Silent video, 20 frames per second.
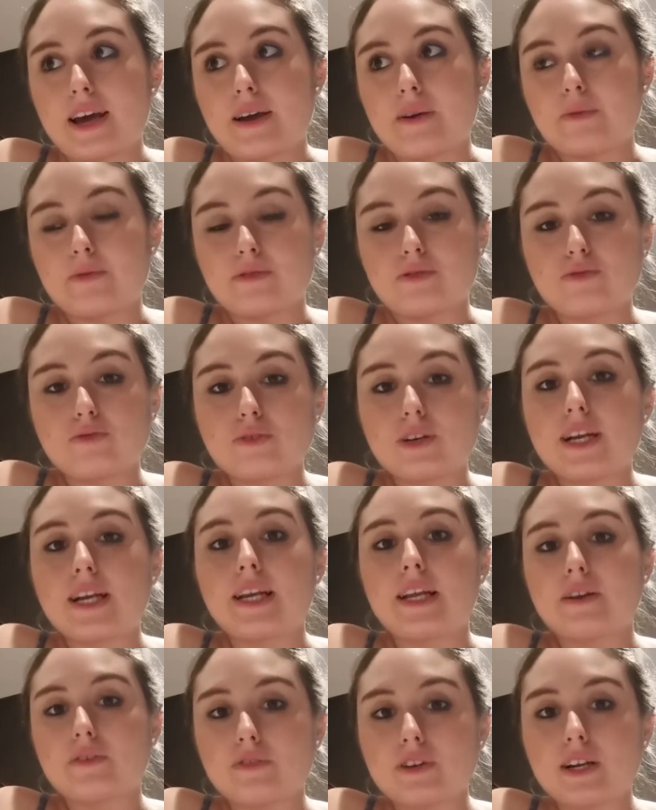It was
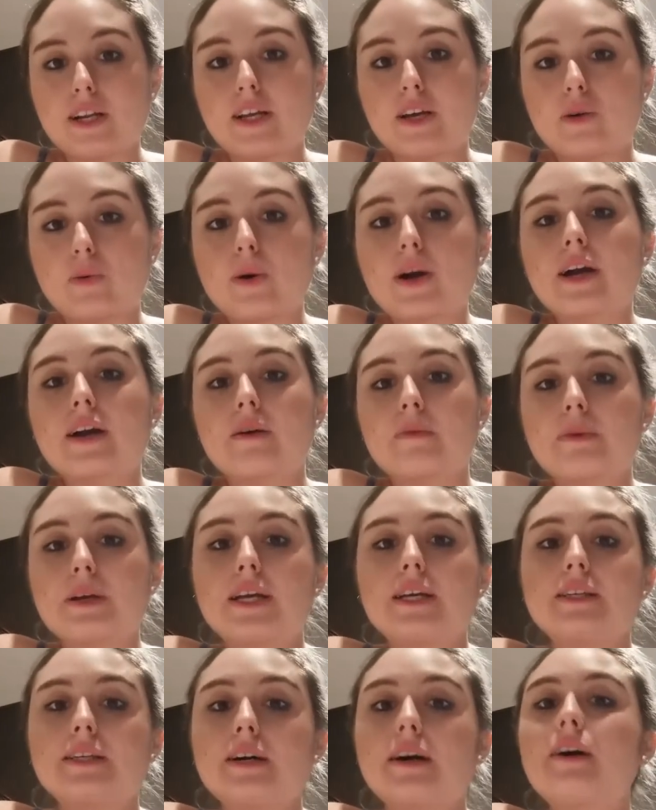really, really quick.
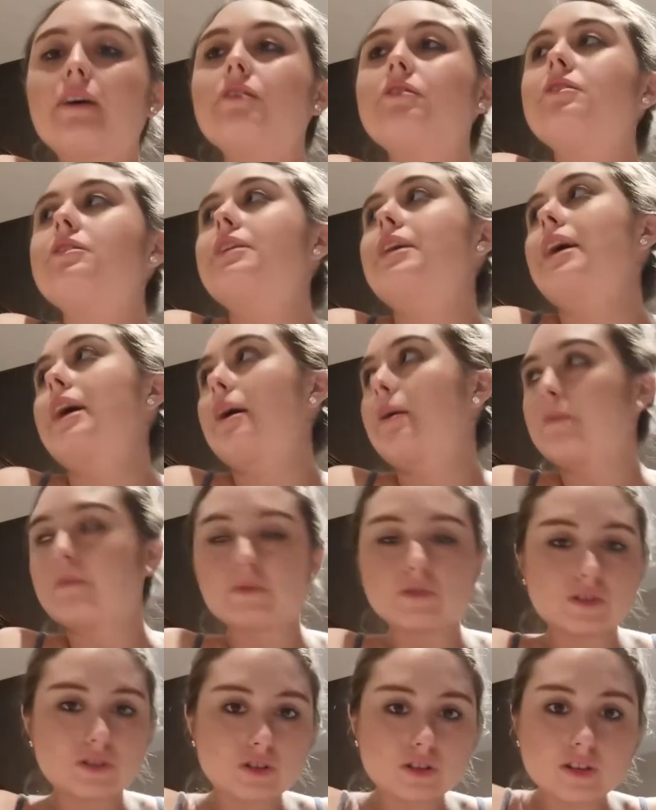Me and Daryl just
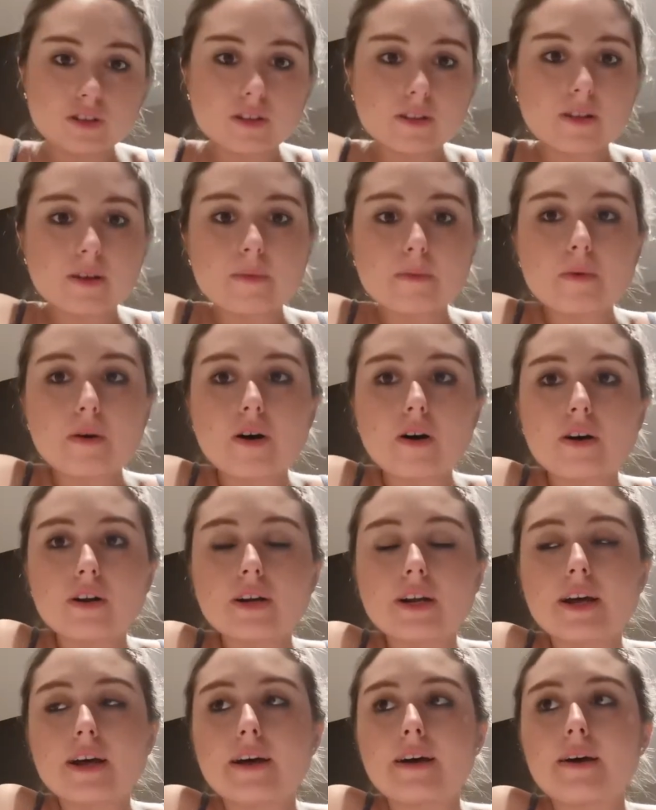kept doing them
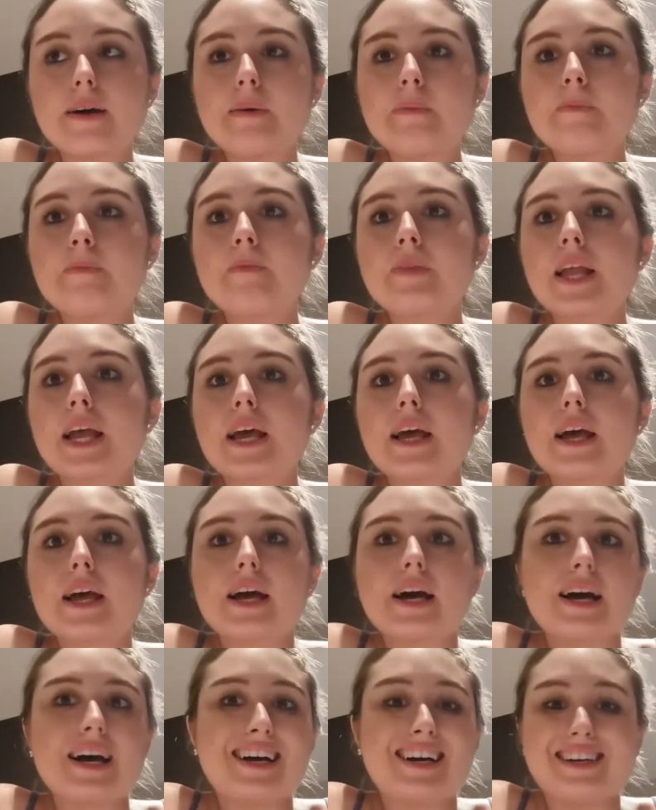on him,
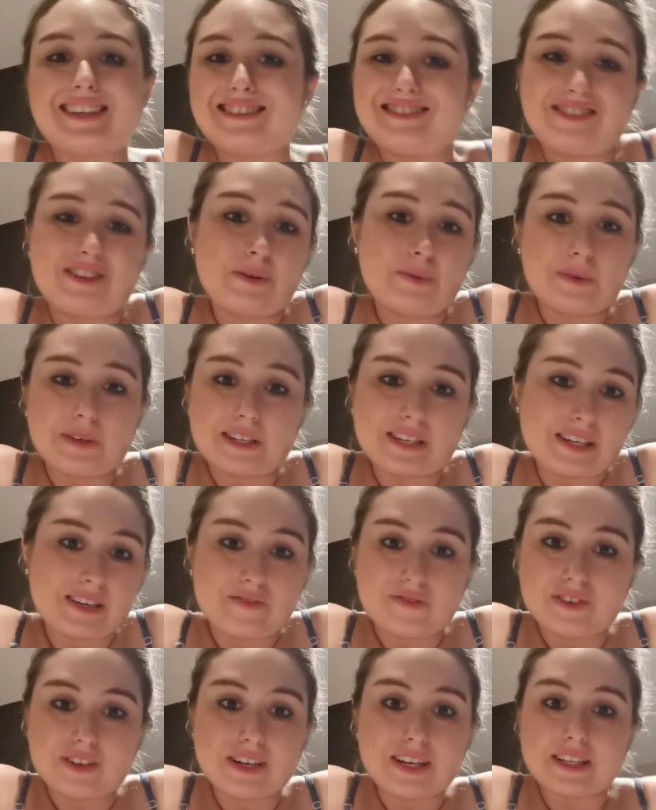and you wouldn't
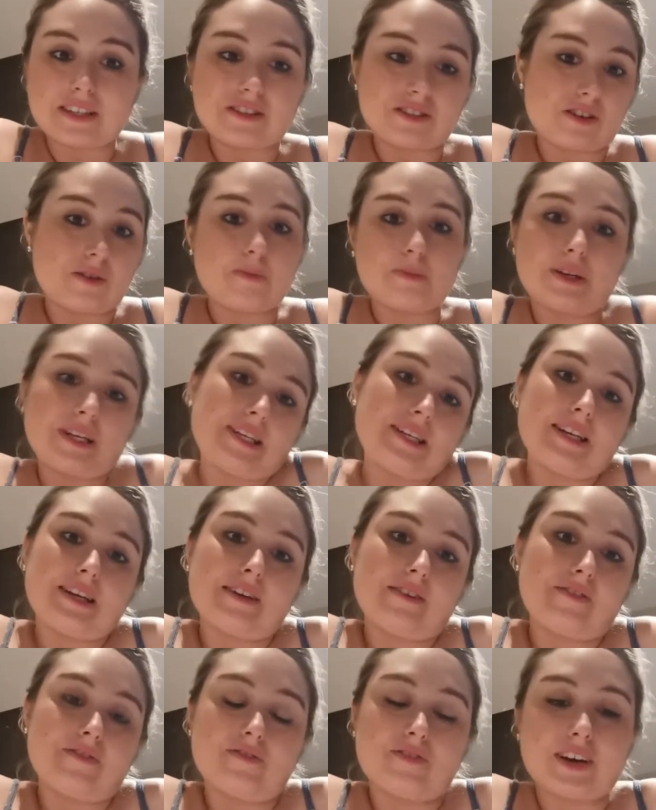even, it's
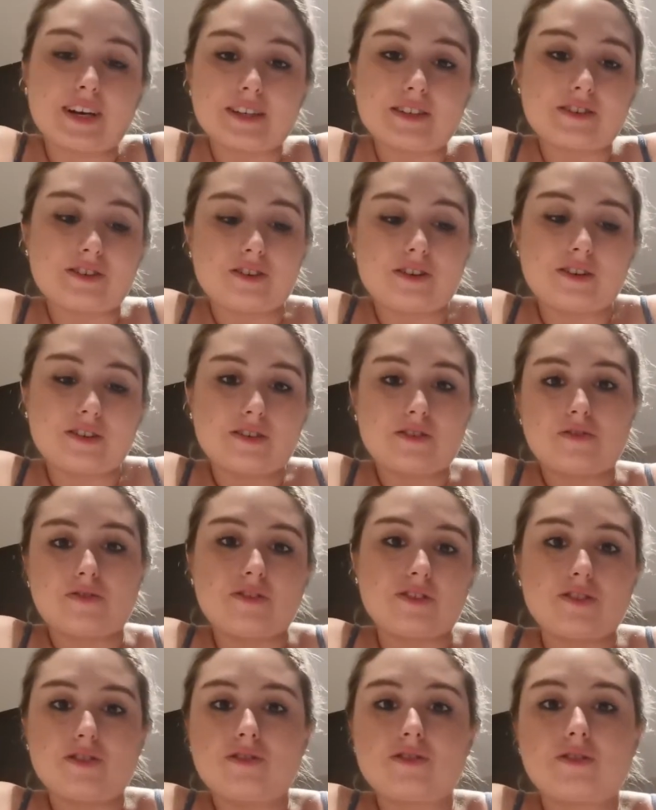completely fixed now.
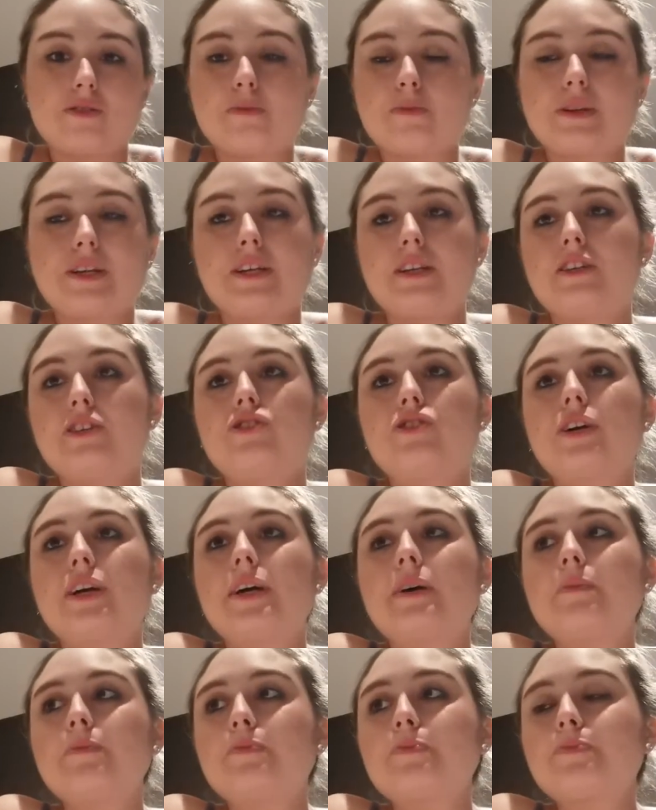It's completely
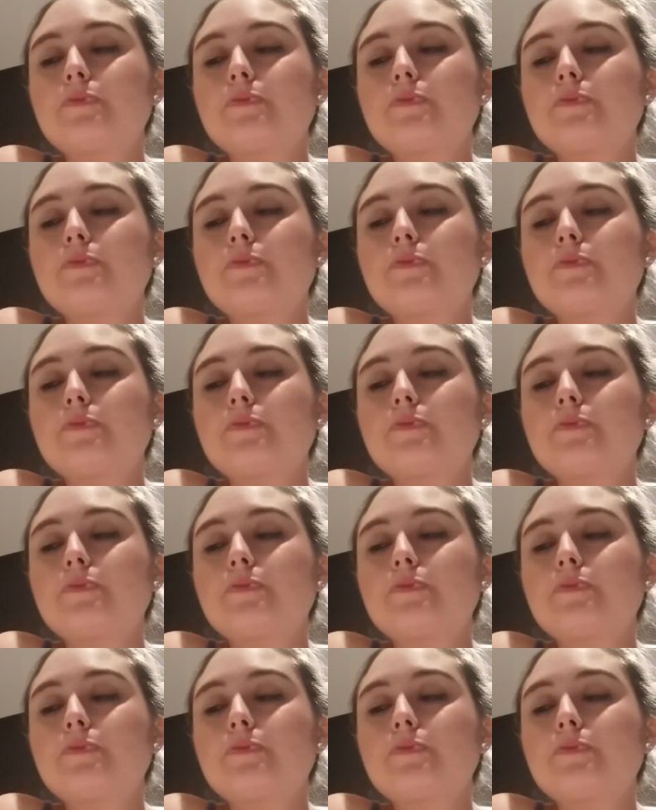straight.